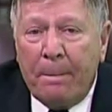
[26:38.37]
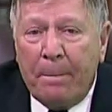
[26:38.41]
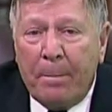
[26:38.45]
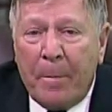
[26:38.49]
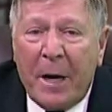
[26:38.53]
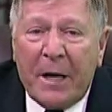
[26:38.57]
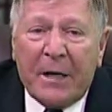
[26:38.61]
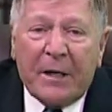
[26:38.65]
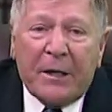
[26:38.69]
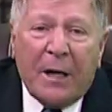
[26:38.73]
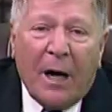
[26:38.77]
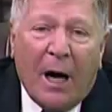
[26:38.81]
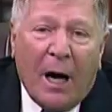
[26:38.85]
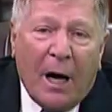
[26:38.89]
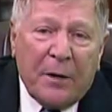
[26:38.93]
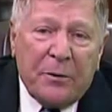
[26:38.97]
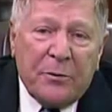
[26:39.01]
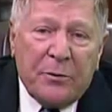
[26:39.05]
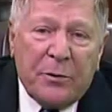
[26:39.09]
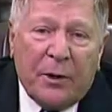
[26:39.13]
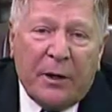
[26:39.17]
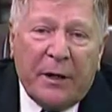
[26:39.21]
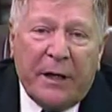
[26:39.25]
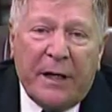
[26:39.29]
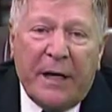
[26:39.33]

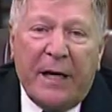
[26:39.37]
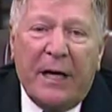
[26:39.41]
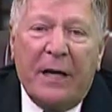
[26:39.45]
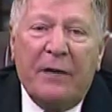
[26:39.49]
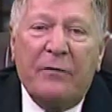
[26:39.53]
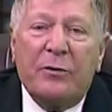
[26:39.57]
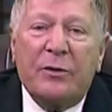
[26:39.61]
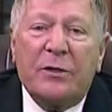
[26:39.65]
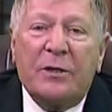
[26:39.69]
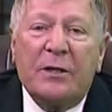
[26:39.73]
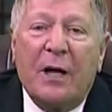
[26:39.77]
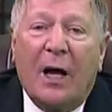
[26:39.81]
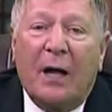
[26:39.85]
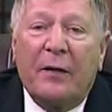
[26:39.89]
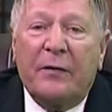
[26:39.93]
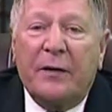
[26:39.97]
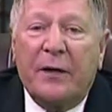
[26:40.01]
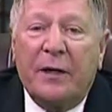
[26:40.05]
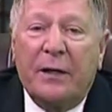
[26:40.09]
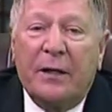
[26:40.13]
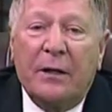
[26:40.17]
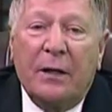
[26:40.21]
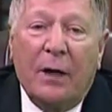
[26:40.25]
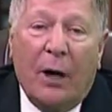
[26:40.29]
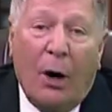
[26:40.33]
Mitochondrial Eve was not
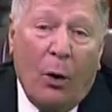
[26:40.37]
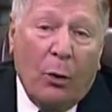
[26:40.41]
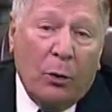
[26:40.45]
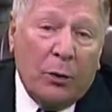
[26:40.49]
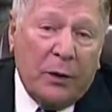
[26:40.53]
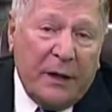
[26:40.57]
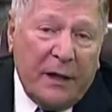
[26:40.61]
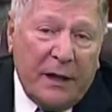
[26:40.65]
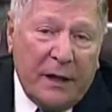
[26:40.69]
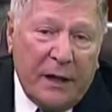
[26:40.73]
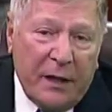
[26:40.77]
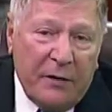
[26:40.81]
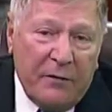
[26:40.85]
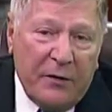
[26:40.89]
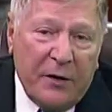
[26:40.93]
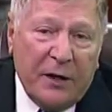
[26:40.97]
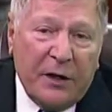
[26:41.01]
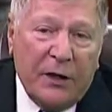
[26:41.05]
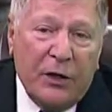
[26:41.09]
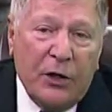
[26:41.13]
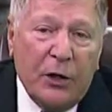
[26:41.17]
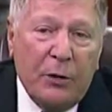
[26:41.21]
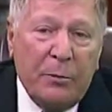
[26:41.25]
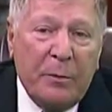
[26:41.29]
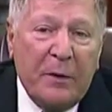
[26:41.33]
the only living
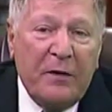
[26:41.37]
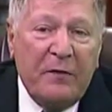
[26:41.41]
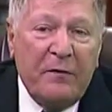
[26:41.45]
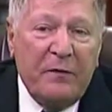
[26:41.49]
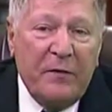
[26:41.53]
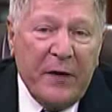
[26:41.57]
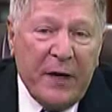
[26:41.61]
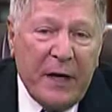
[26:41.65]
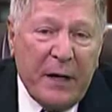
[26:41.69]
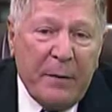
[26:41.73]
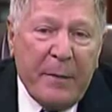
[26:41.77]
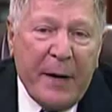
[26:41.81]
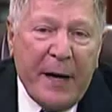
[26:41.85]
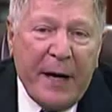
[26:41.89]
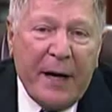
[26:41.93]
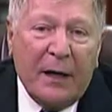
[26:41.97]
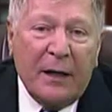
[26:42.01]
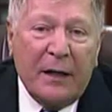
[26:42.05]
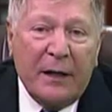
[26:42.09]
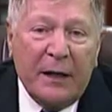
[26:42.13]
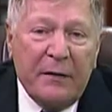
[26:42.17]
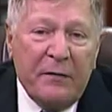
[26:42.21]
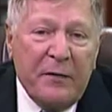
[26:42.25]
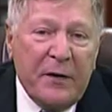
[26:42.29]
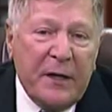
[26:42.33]
human
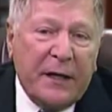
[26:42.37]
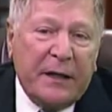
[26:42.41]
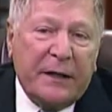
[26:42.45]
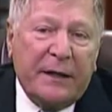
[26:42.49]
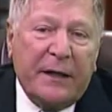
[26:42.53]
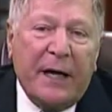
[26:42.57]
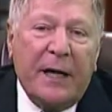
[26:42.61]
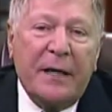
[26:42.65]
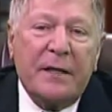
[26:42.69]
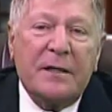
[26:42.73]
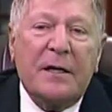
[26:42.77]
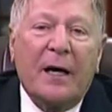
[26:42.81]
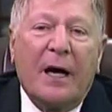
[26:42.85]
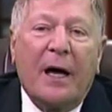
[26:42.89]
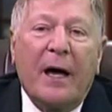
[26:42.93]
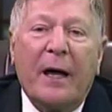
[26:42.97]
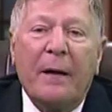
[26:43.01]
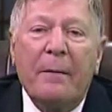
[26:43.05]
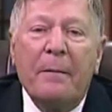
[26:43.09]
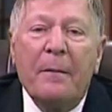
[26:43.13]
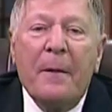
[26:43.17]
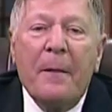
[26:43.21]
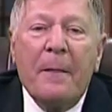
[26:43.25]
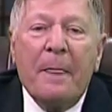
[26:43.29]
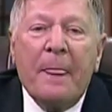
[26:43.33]
female living at that
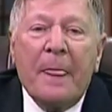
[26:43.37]
time.